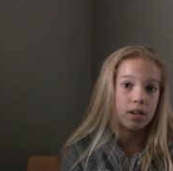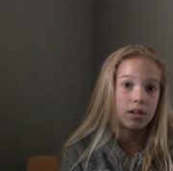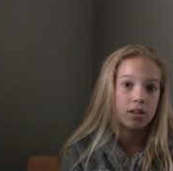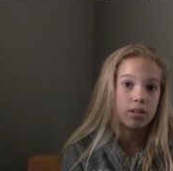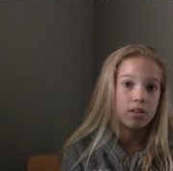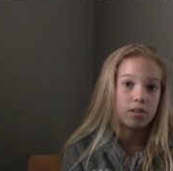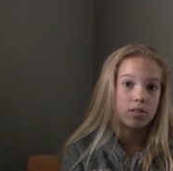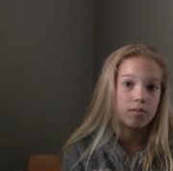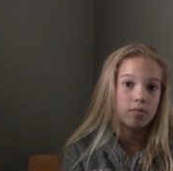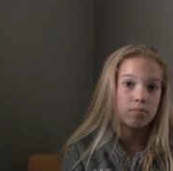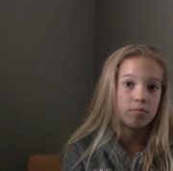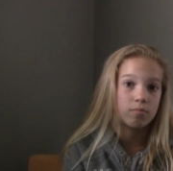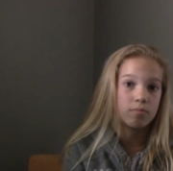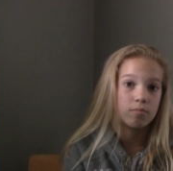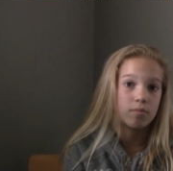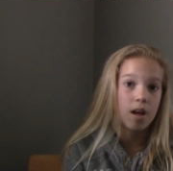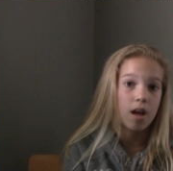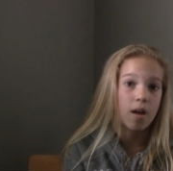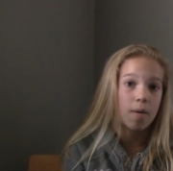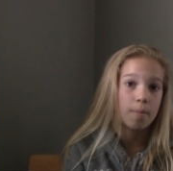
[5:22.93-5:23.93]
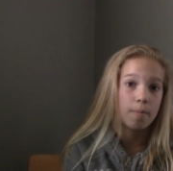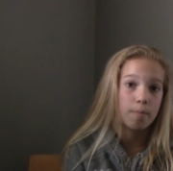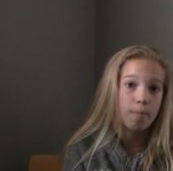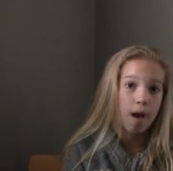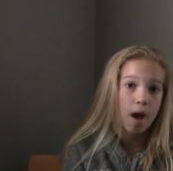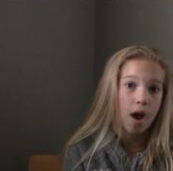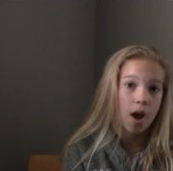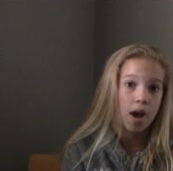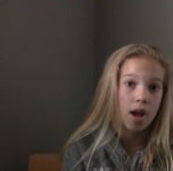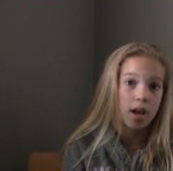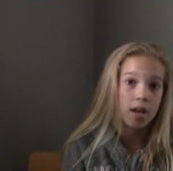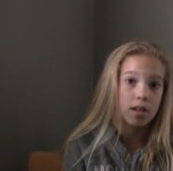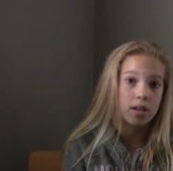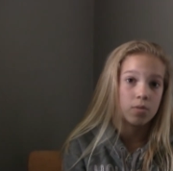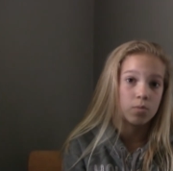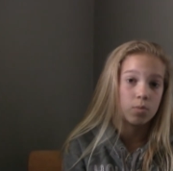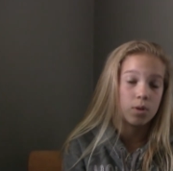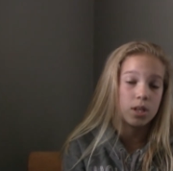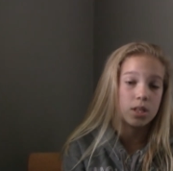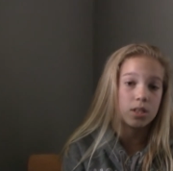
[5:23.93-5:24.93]
sucked bad.
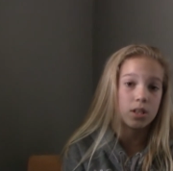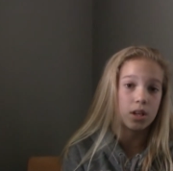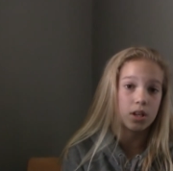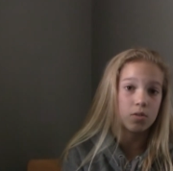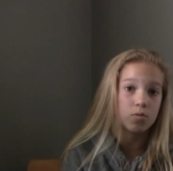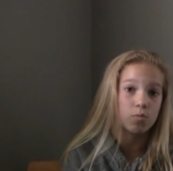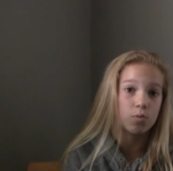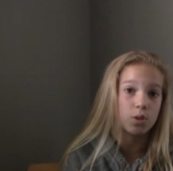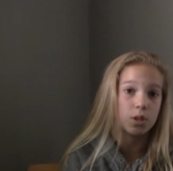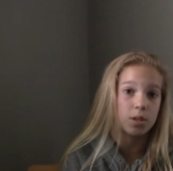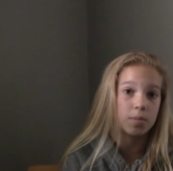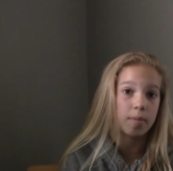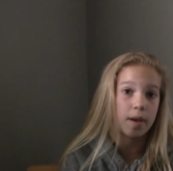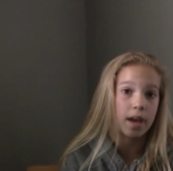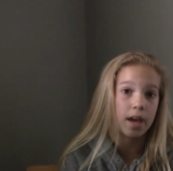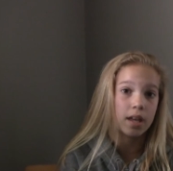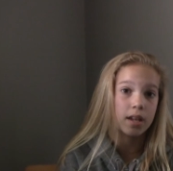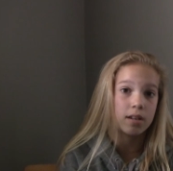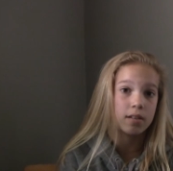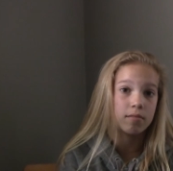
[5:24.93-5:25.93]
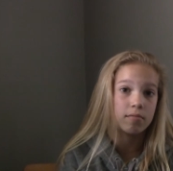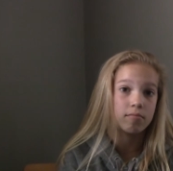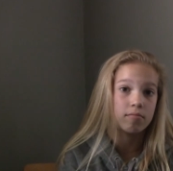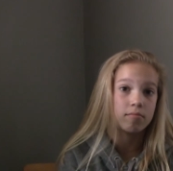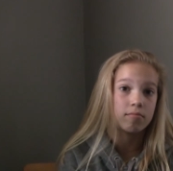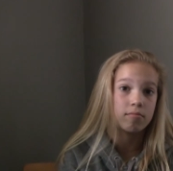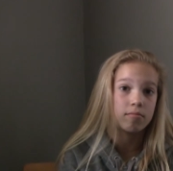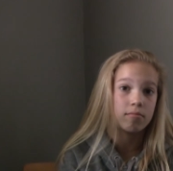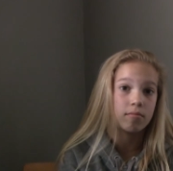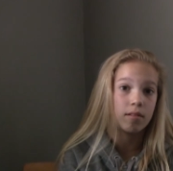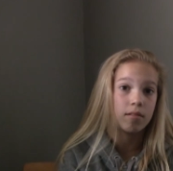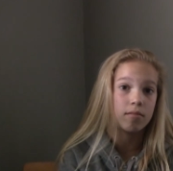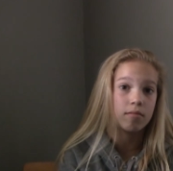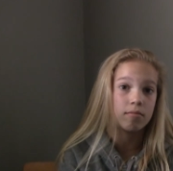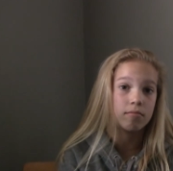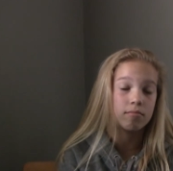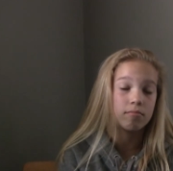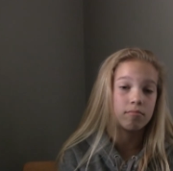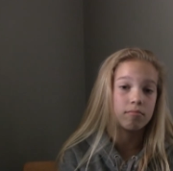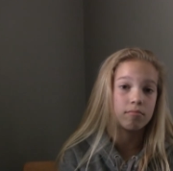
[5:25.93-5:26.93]
We sucked really bad. What do we
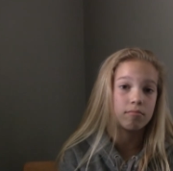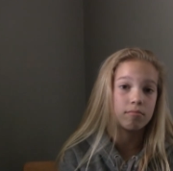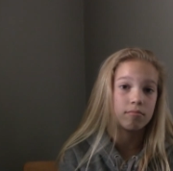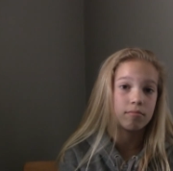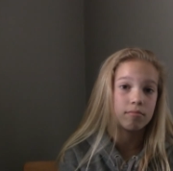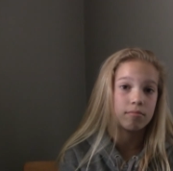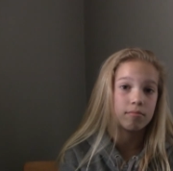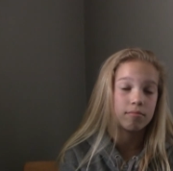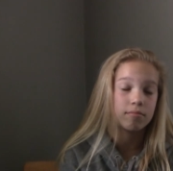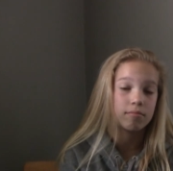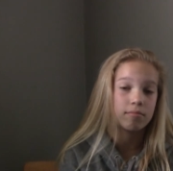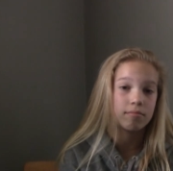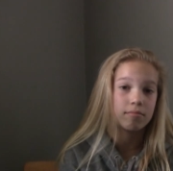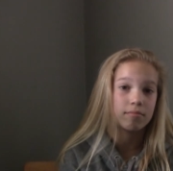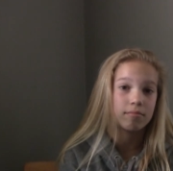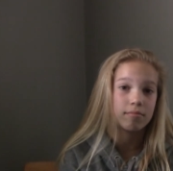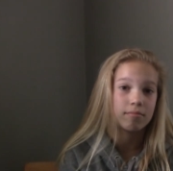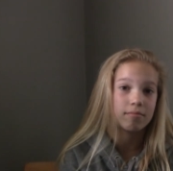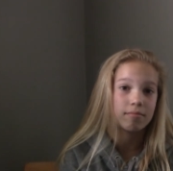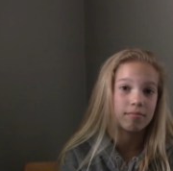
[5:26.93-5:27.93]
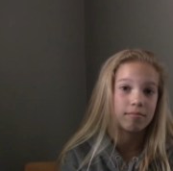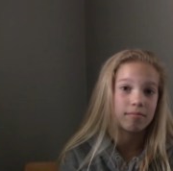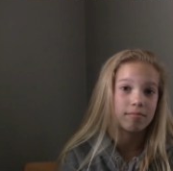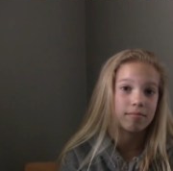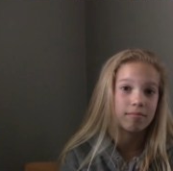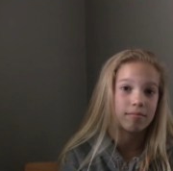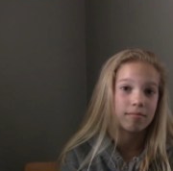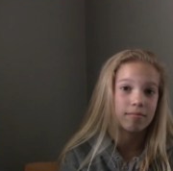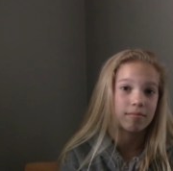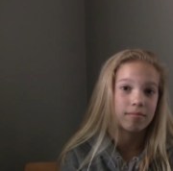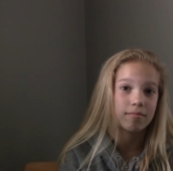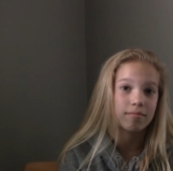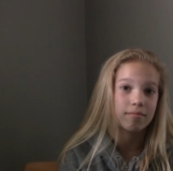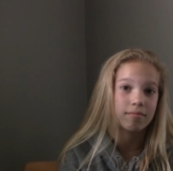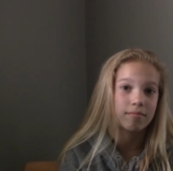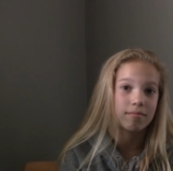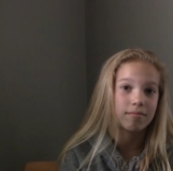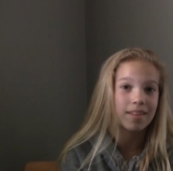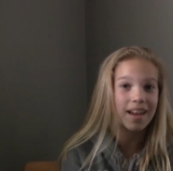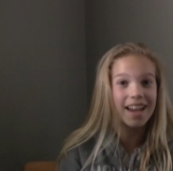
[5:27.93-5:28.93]
say at the end of every video?
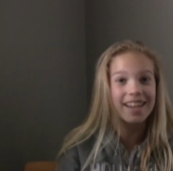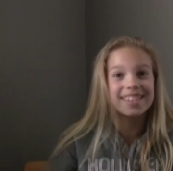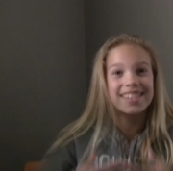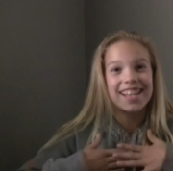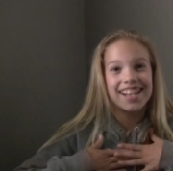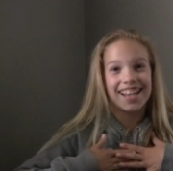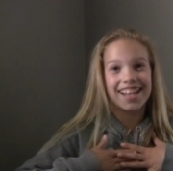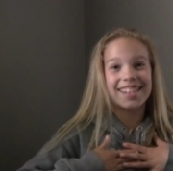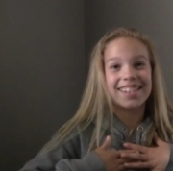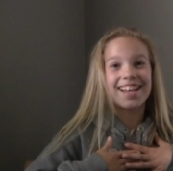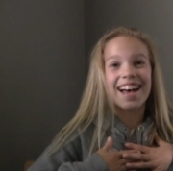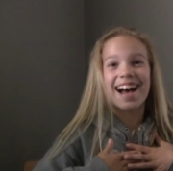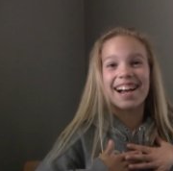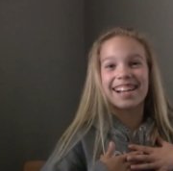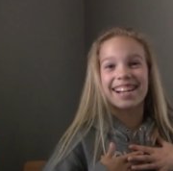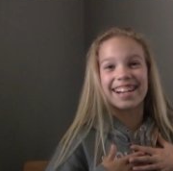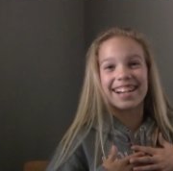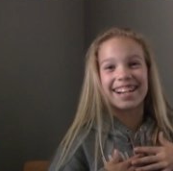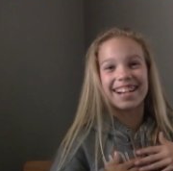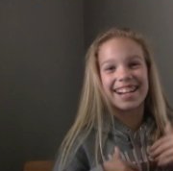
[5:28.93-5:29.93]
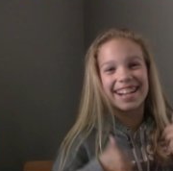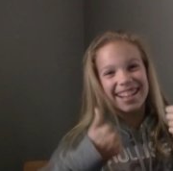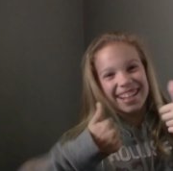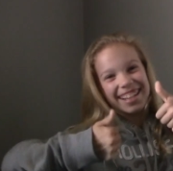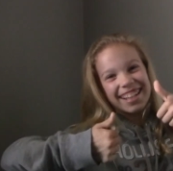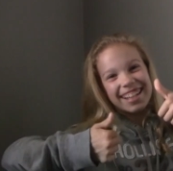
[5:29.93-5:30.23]
I suck at soccer.